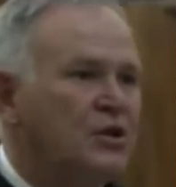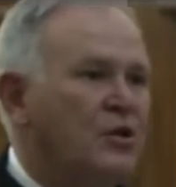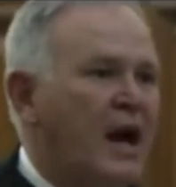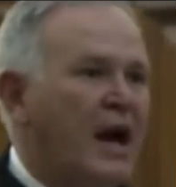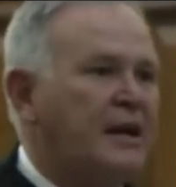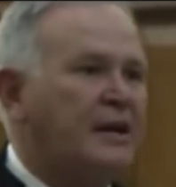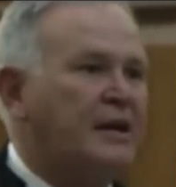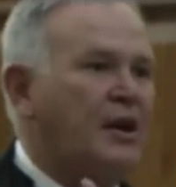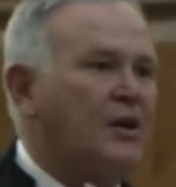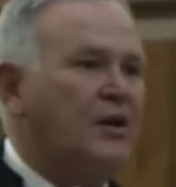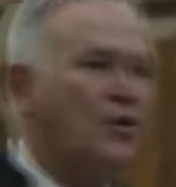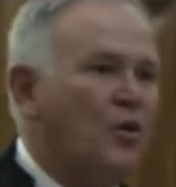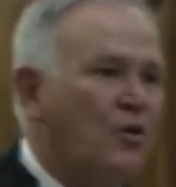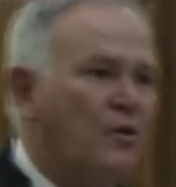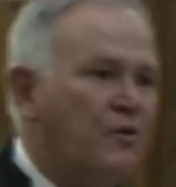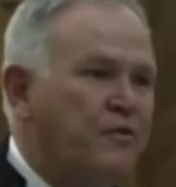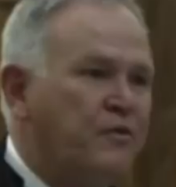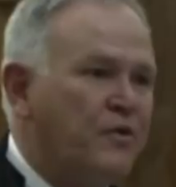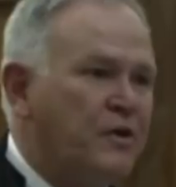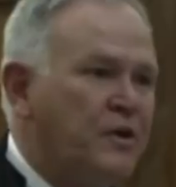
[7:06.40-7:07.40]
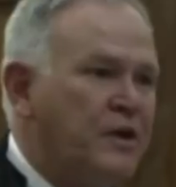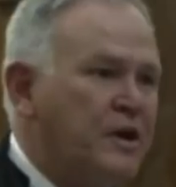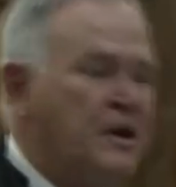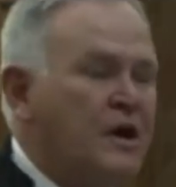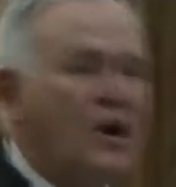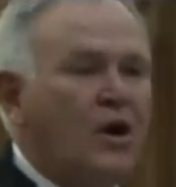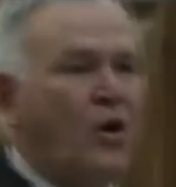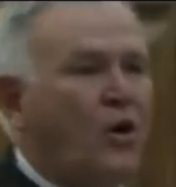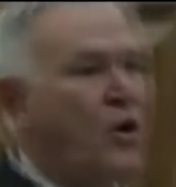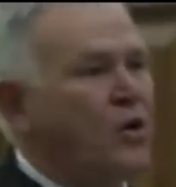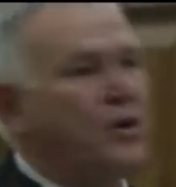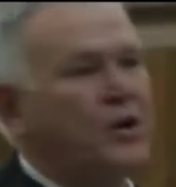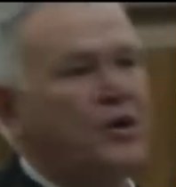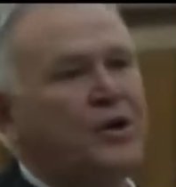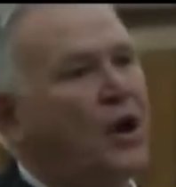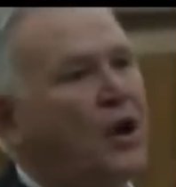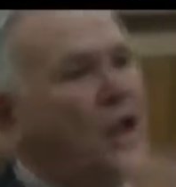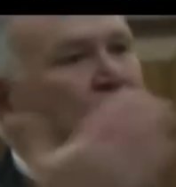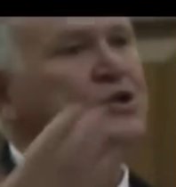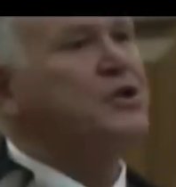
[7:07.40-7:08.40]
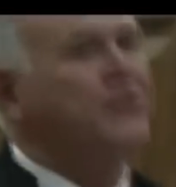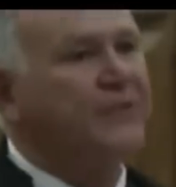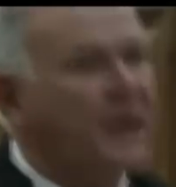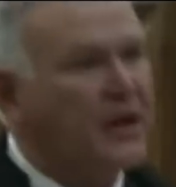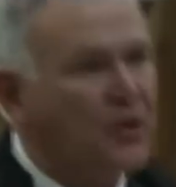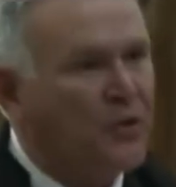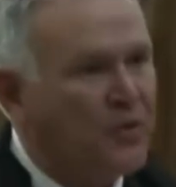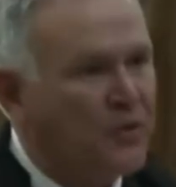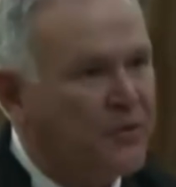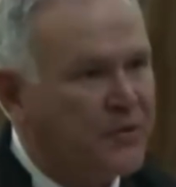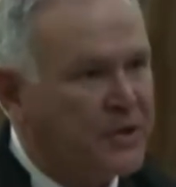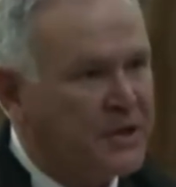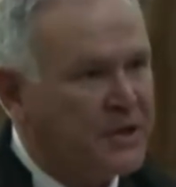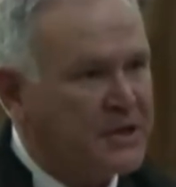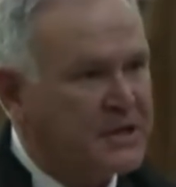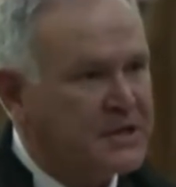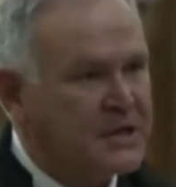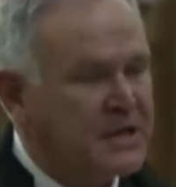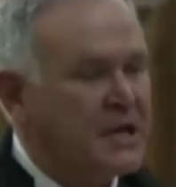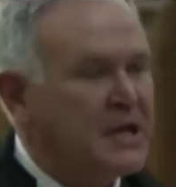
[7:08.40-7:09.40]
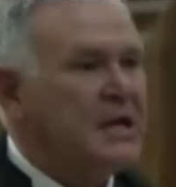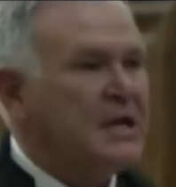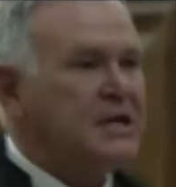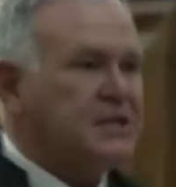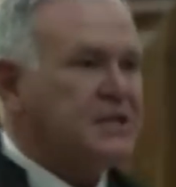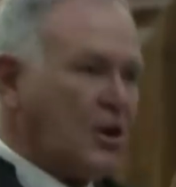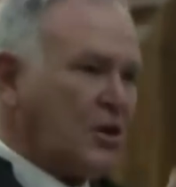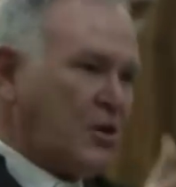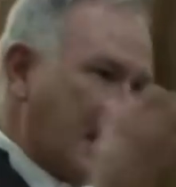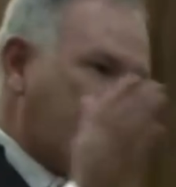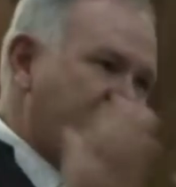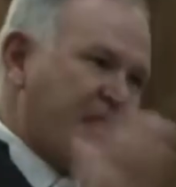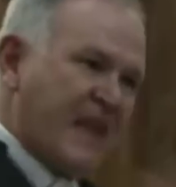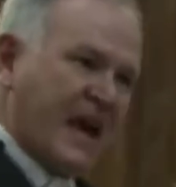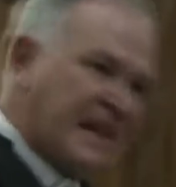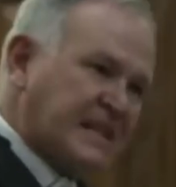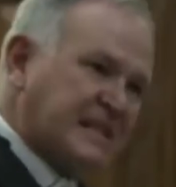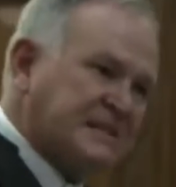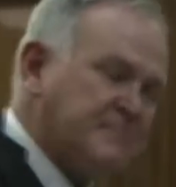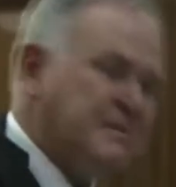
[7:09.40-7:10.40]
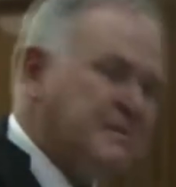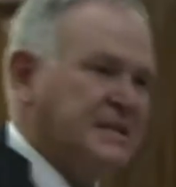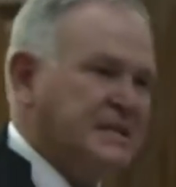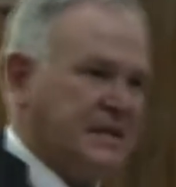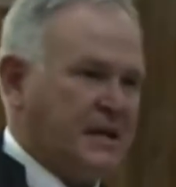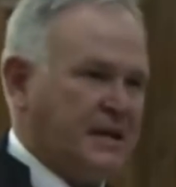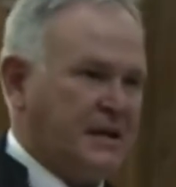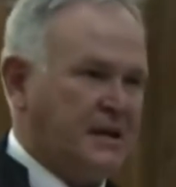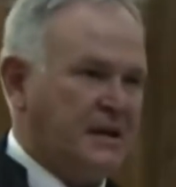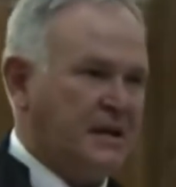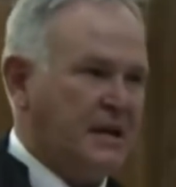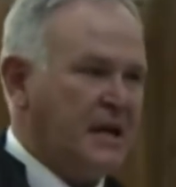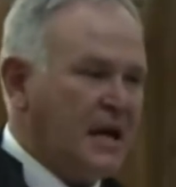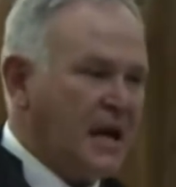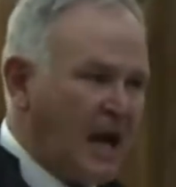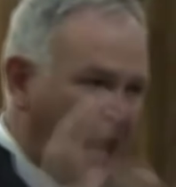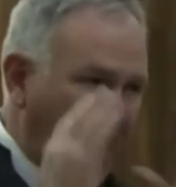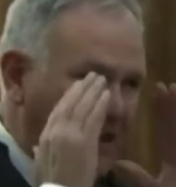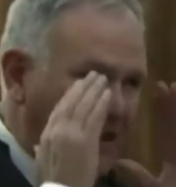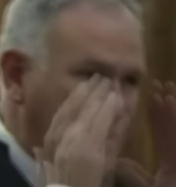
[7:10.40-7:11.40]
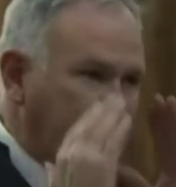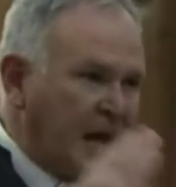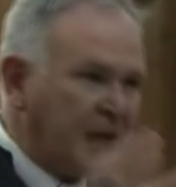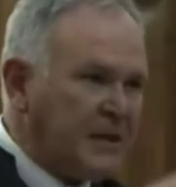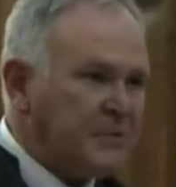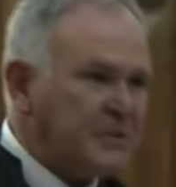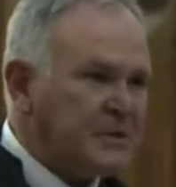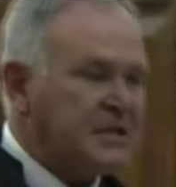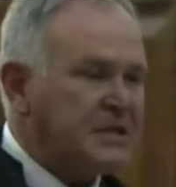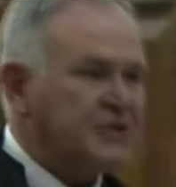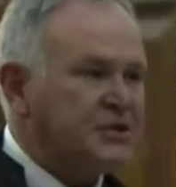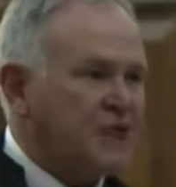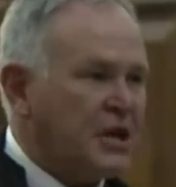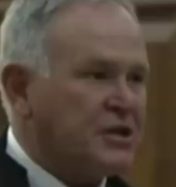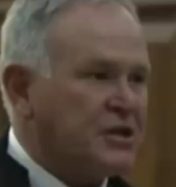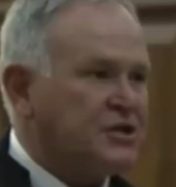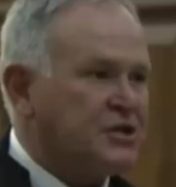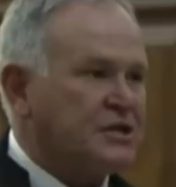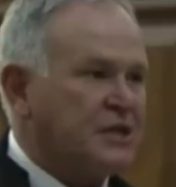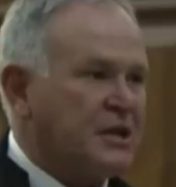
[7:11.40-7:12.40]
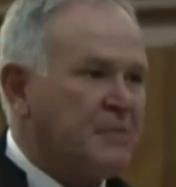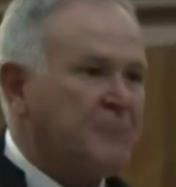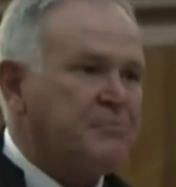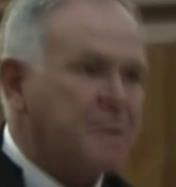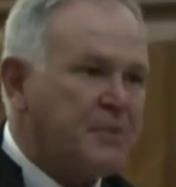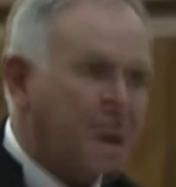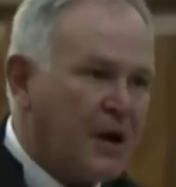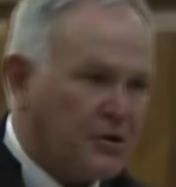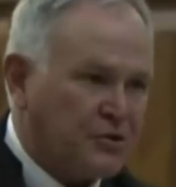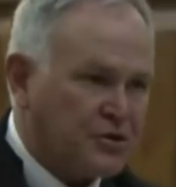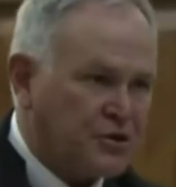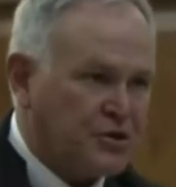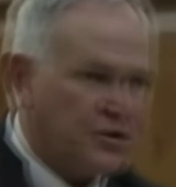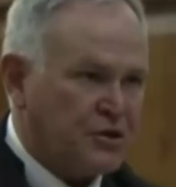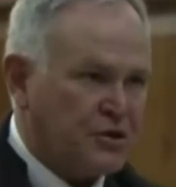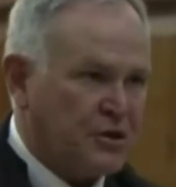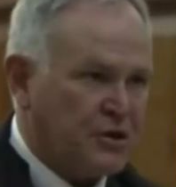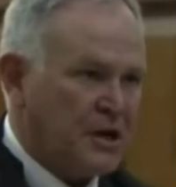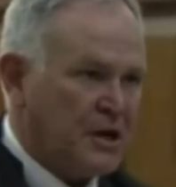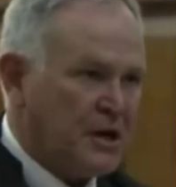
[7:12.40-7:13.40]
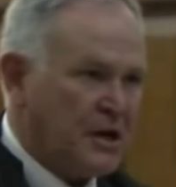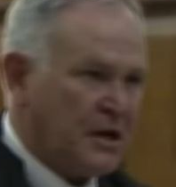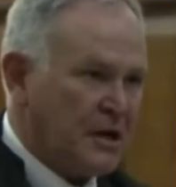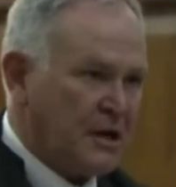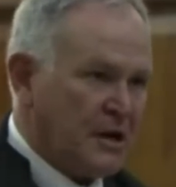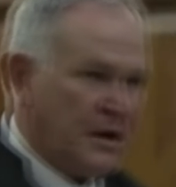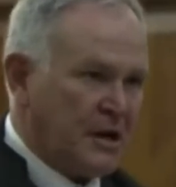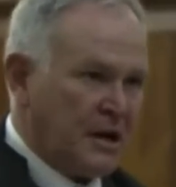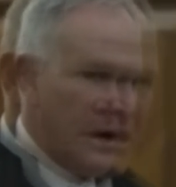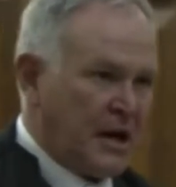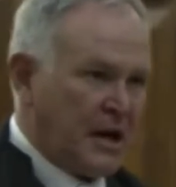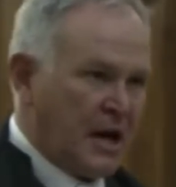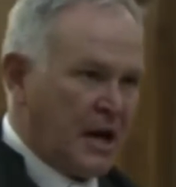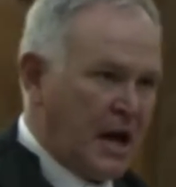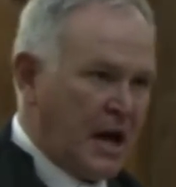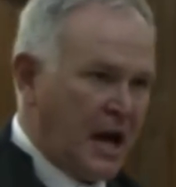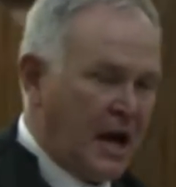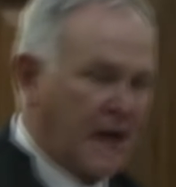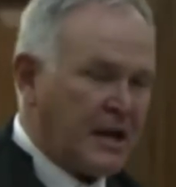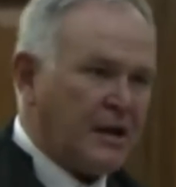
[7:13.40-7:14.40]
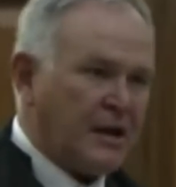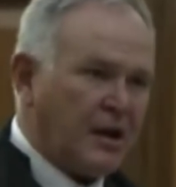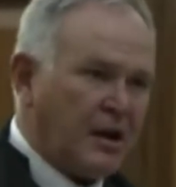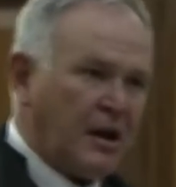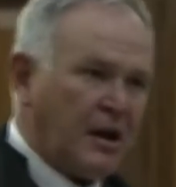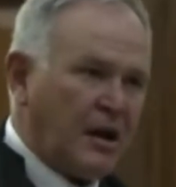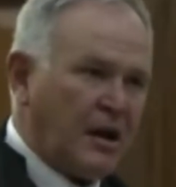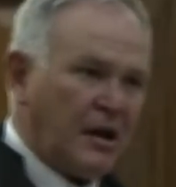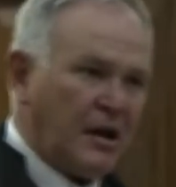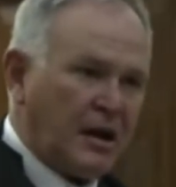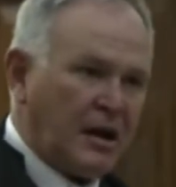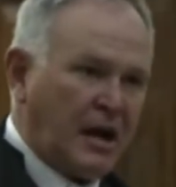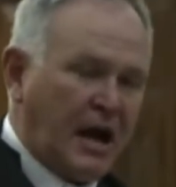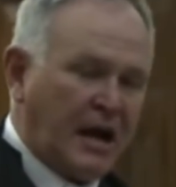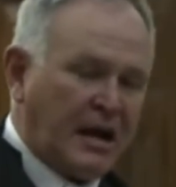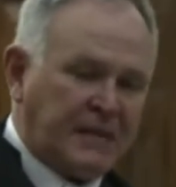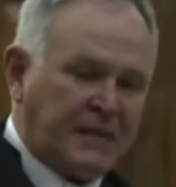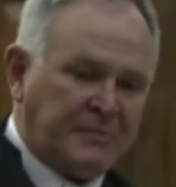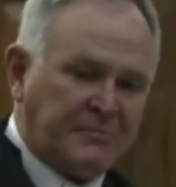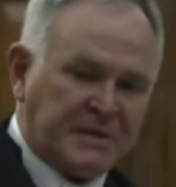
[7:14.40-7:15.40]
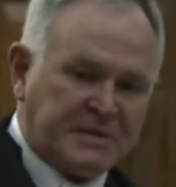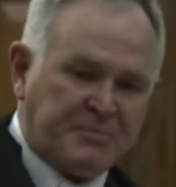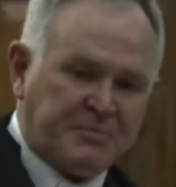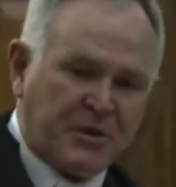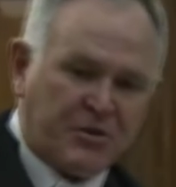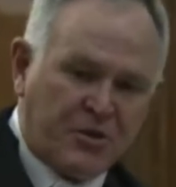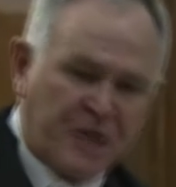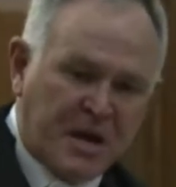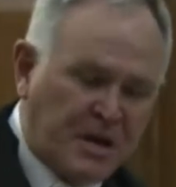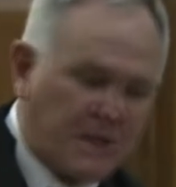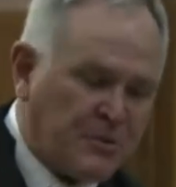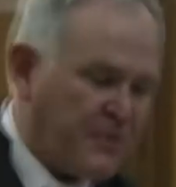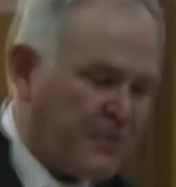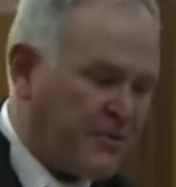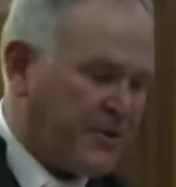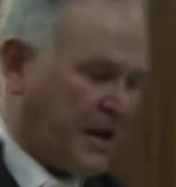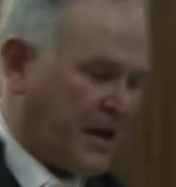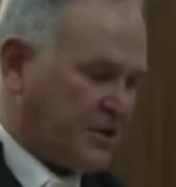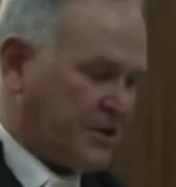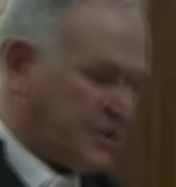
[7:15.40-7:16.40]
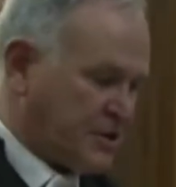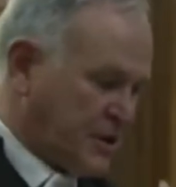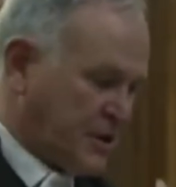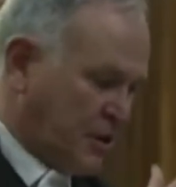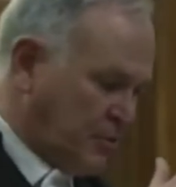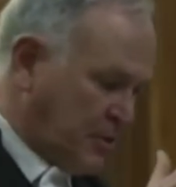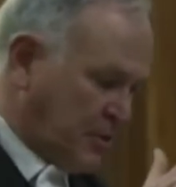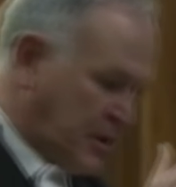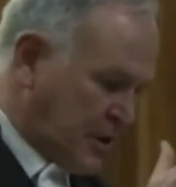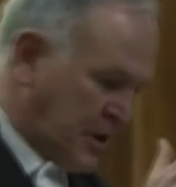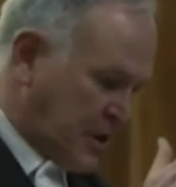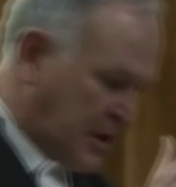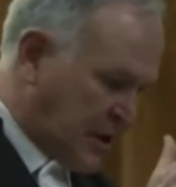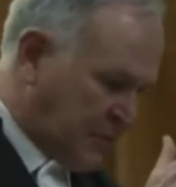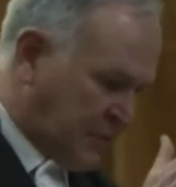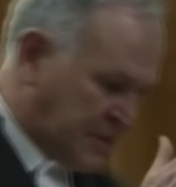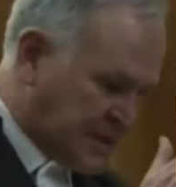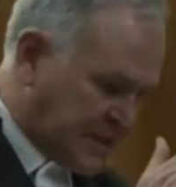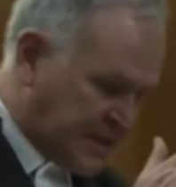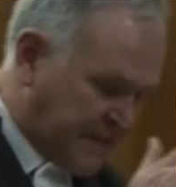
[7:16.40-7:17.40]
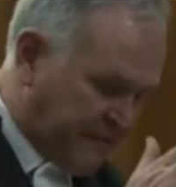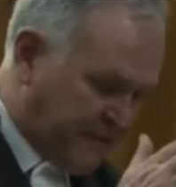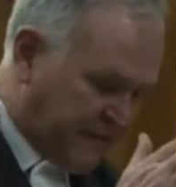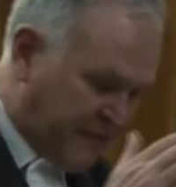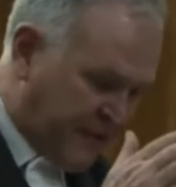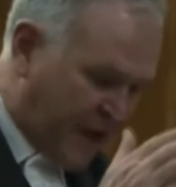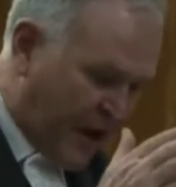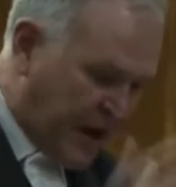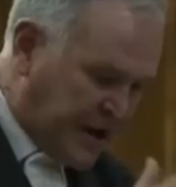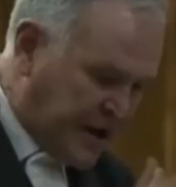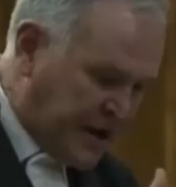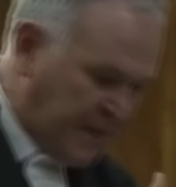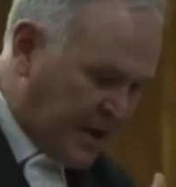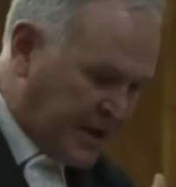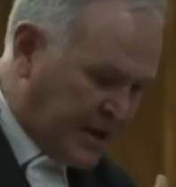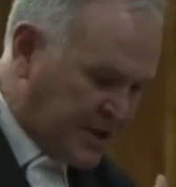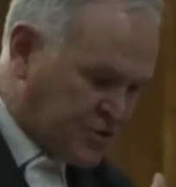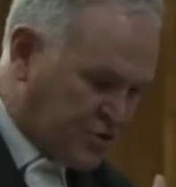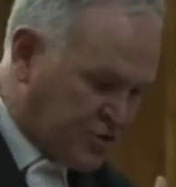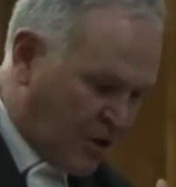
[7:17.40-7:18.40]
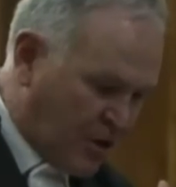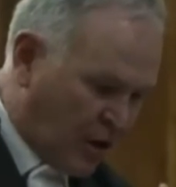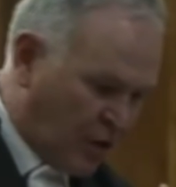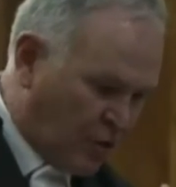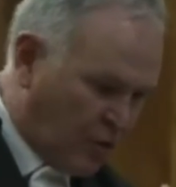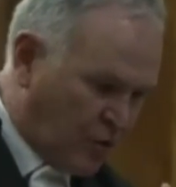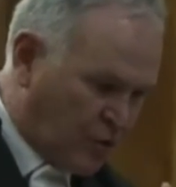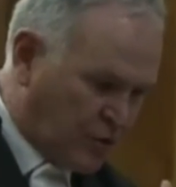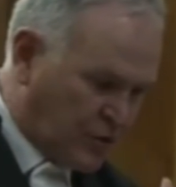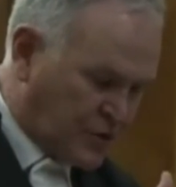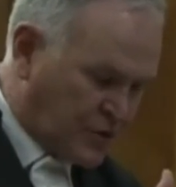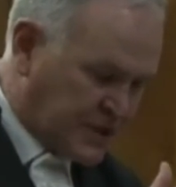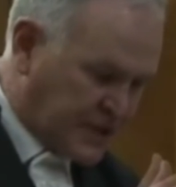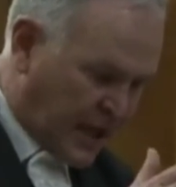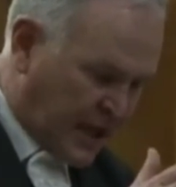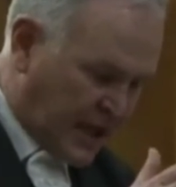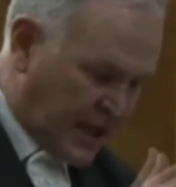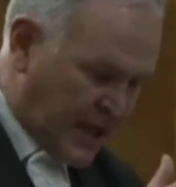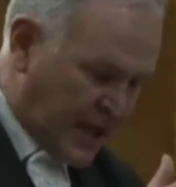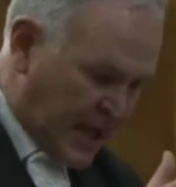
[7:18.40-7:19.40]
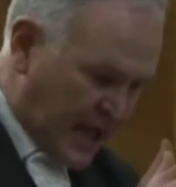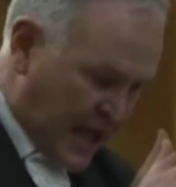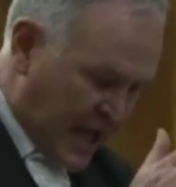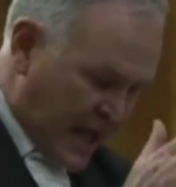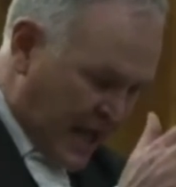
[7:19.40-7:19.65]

to act unlawfully or the knowledge of unlawfulness. So that's missing. And that was the judge's approach. And it must be read with that. So it was the finding by the trial court to say,